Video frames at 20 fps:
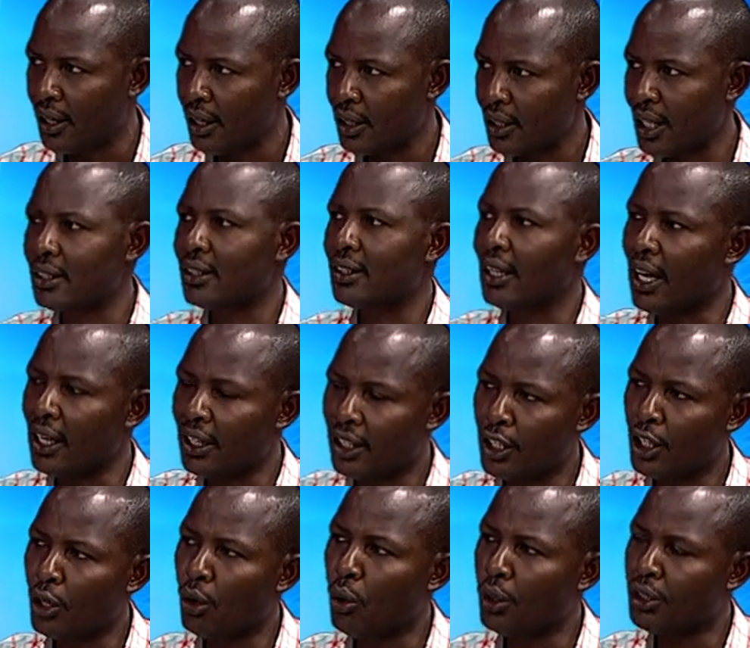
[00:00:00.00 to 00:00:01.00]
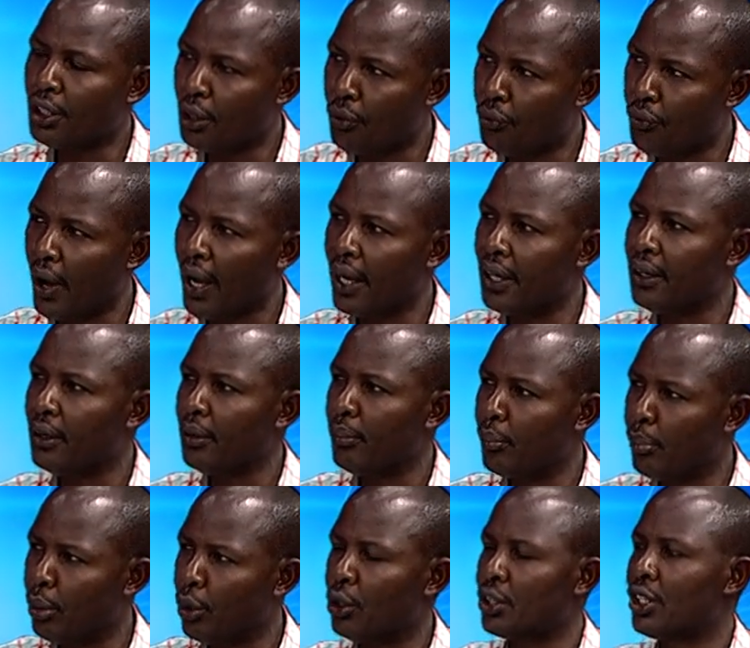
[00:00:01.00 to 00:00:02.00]
that they did not define
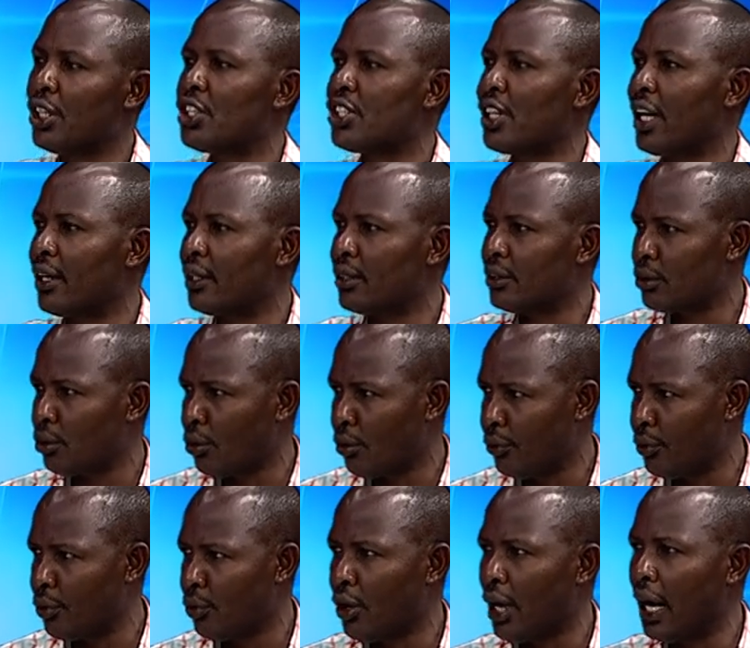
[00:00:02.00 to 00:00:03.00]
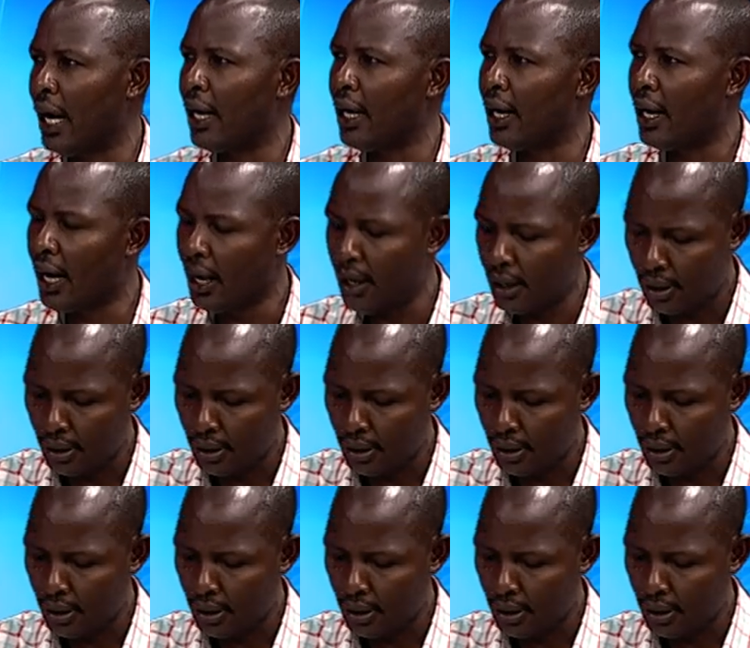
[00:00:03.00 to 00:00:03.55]
politicians of Uganda,